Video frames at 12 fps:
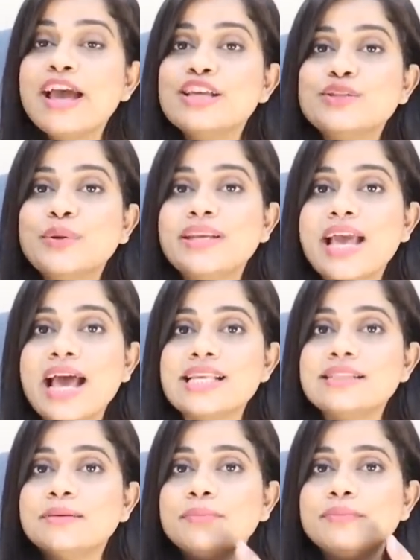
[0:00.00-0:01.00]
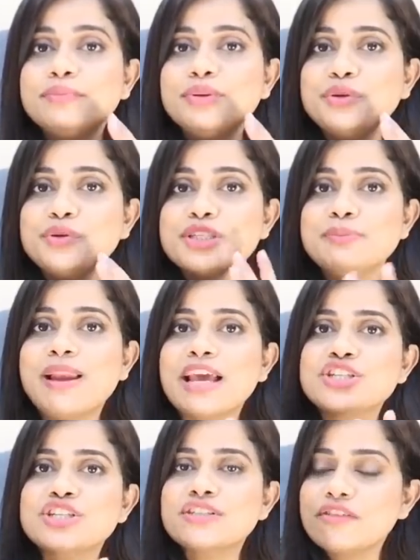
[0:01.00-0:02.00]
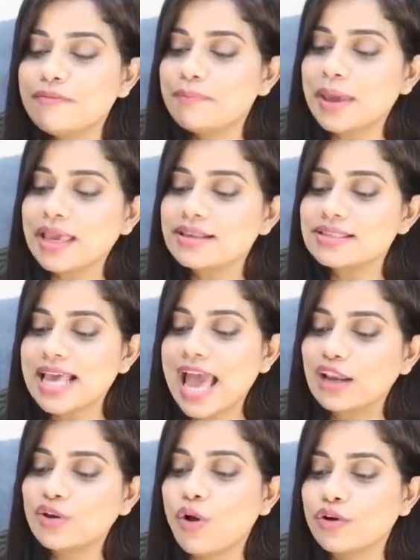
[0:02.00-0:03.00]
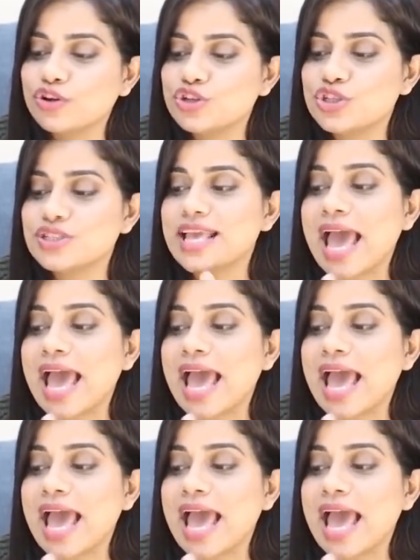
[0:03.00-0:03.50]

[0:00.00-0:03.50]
So it has, you know, splashes of pinks and oranges